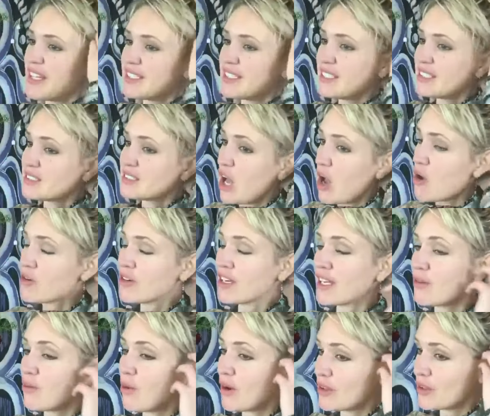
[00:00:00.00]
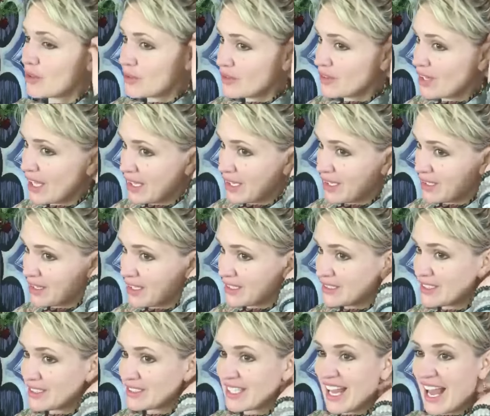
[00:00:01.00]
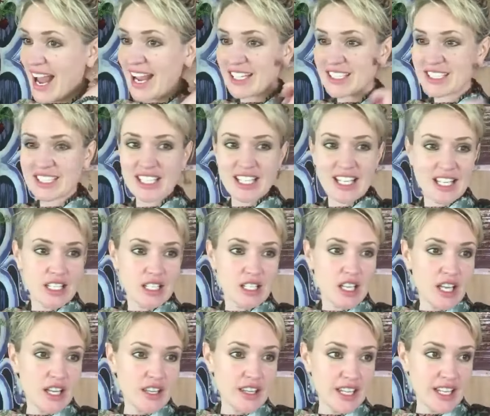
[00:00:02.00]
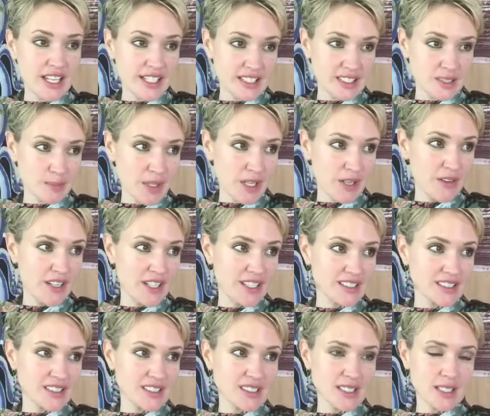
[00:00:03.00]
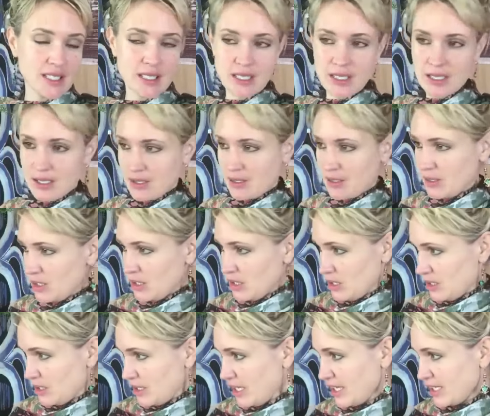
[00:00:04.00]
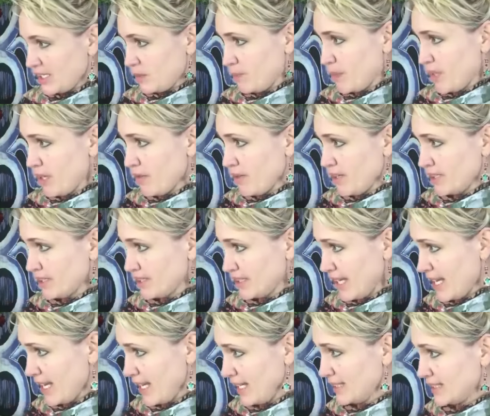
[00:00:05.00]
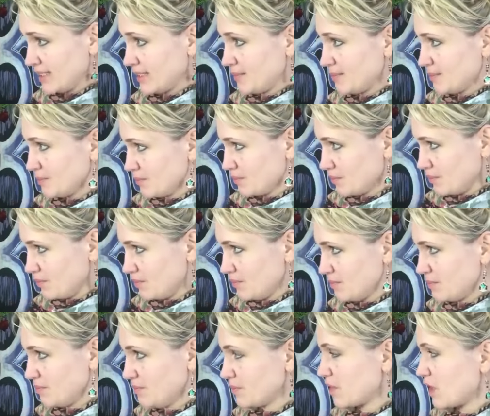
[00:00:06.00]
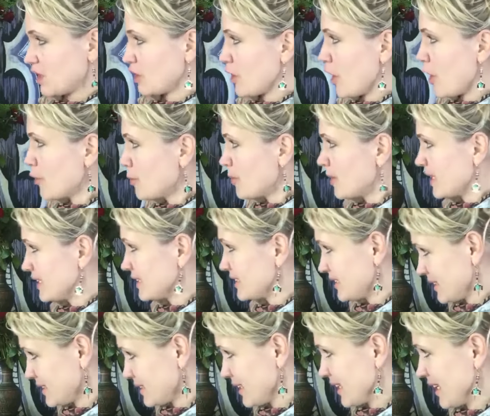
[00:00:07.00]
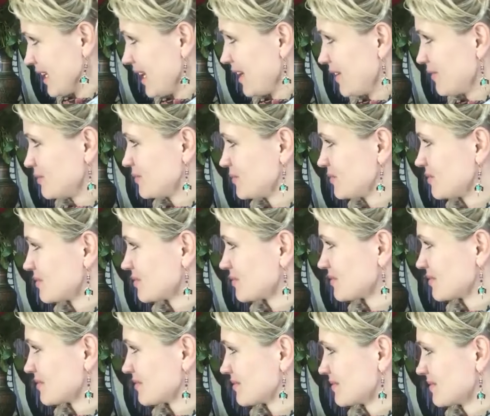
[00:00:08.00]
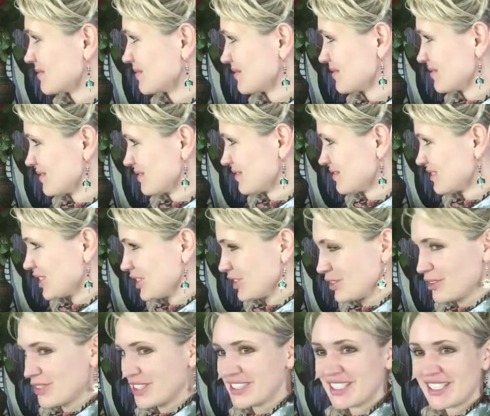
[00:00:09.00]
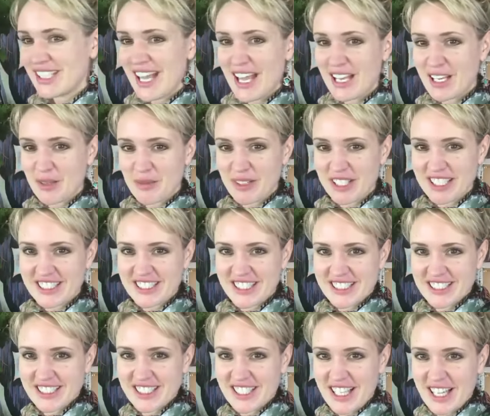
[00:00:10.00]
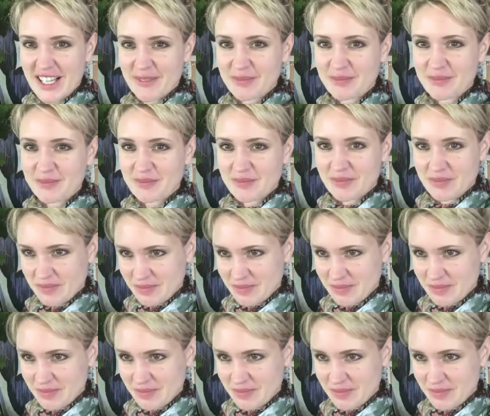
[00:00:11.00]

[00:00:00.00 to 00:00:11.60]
But this is only what you think. This isn't actually the experience. The experience is that nobody's sitting there, that there isn't anybody sitting there.